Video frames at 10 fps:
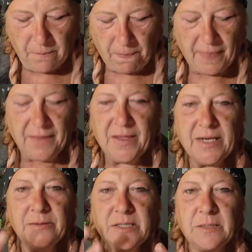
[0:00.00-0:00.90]
And then I
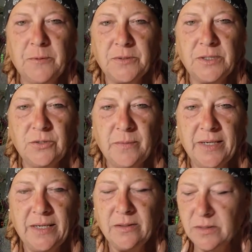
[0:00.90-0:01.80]
was supposed to do my
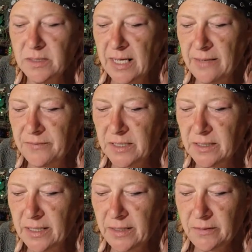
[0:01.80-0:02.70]
nails live
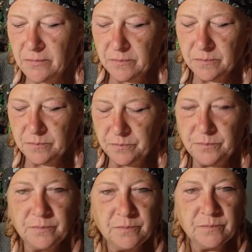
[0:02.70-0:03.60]
tonight,
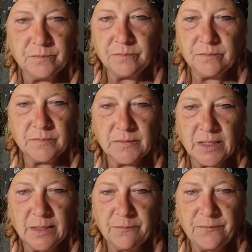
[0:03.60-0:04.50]

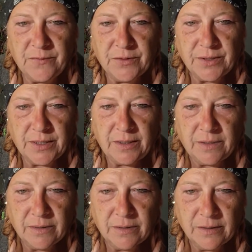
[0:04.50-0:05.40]
and I'm filthy.
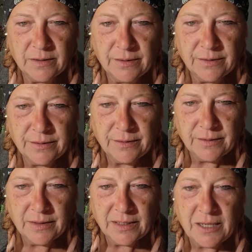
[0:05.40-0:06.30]

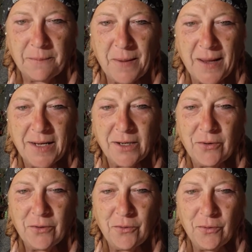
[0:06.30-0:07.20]

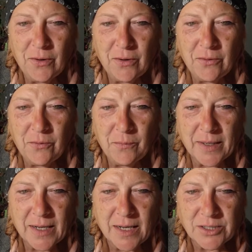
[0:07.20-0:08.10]
Capango! Oh my
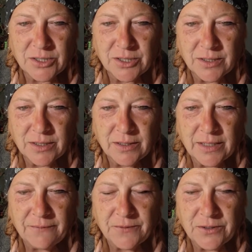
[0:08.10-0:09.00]
gosh. Good
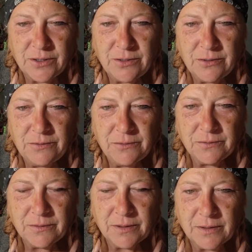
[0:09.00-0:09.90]

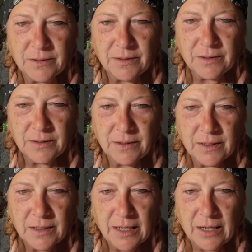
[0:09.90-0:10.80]
afternoon.
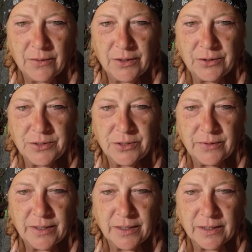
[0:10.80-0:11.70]
How are you
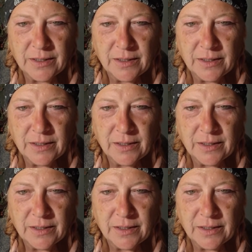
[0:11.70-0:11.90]
doing?